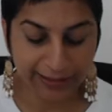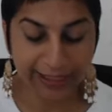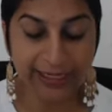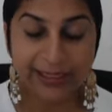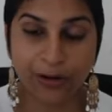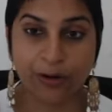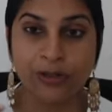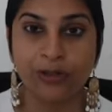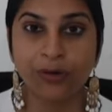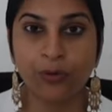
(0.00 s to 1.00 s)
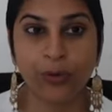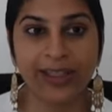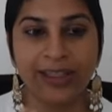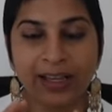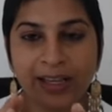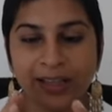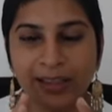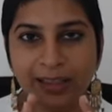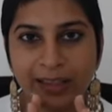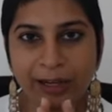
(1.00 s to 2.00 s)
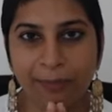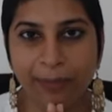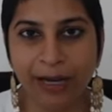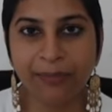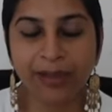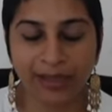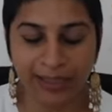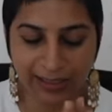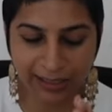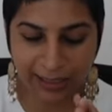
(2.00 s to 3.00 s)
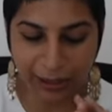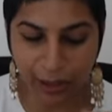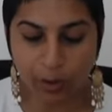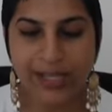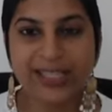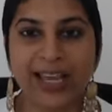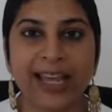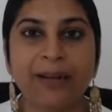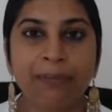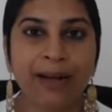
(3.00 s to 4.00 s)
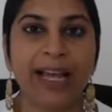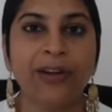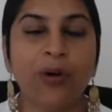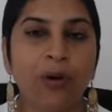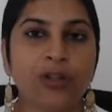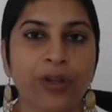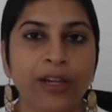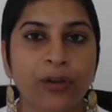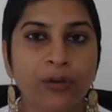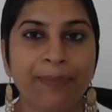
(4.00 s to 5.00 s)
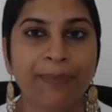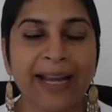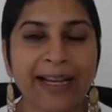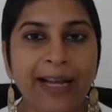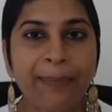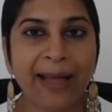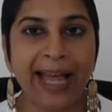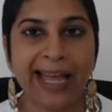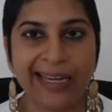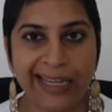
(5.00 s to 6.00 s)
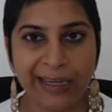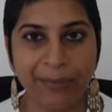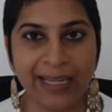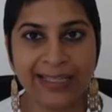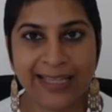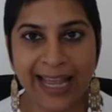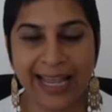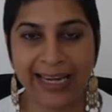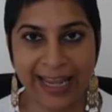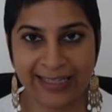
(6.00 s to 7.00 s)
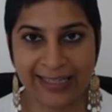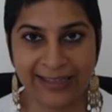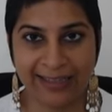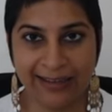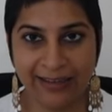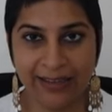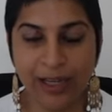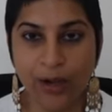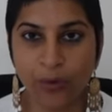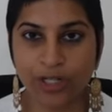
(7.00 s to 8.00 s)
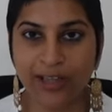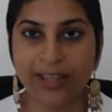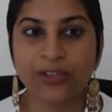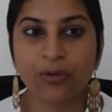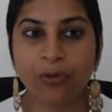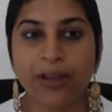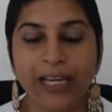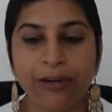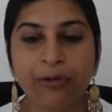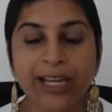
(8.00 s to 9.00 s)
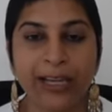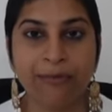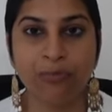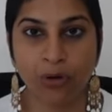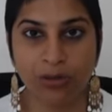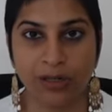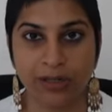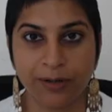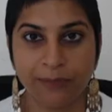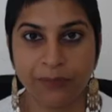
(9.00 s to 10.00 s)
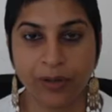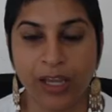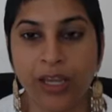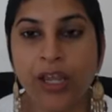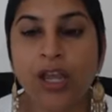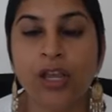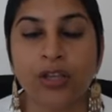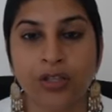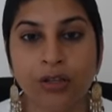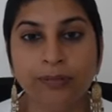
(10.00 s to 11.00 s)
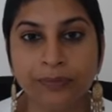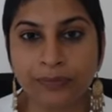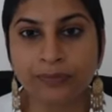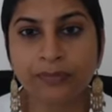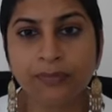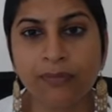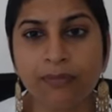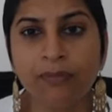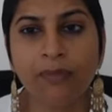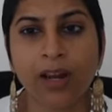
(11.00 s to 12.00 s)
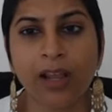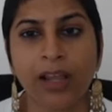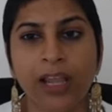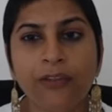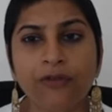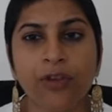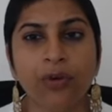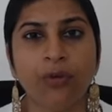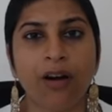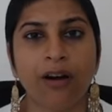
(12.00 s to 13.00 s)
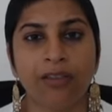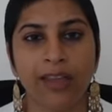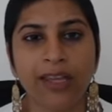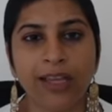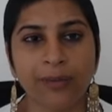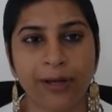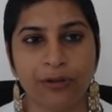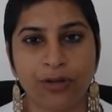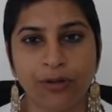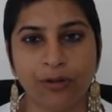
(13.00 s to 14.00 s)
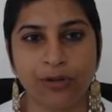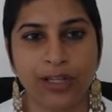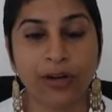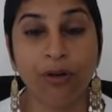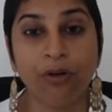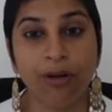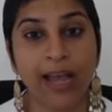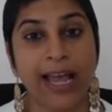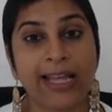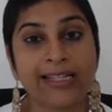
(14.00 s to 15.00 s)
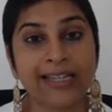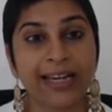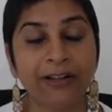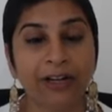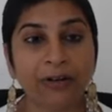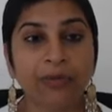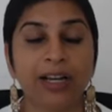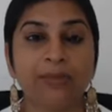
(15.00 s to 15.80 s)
yes, they also, with their lowest end plan also includes backup and emails and SSL, which I think is really, really important. Okay, so if you are thinking about your hosting, and SiteGround